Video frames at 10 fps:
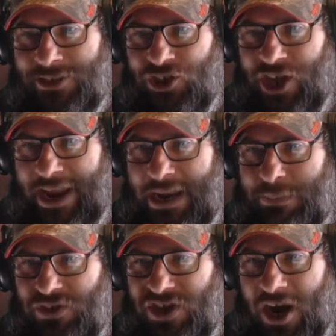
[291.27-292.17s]

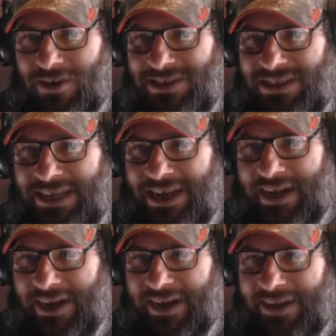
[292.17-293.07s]
James
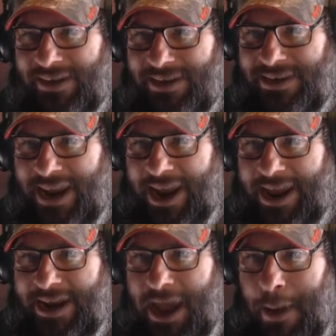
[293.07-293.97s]
Garcia,
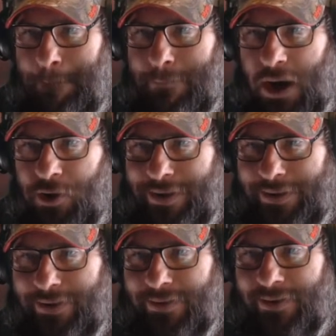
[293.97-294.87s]
Dan
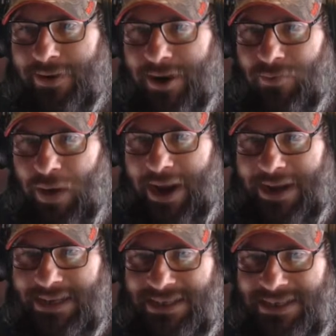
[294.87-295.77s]
Martin,
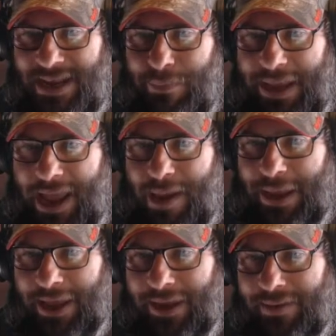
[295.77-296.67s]
Randy Stibb
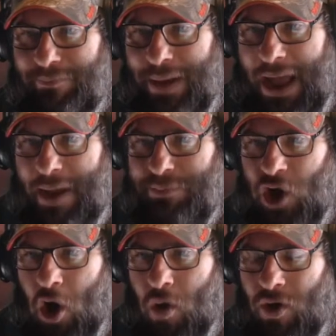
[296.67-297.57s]
Gaming, Bob
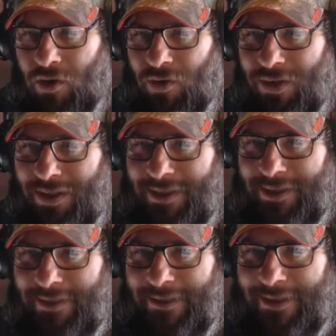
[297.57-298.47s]
Knoll.
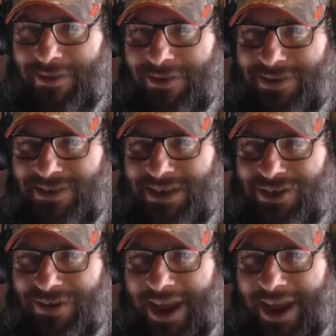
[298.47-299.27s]
Good to see you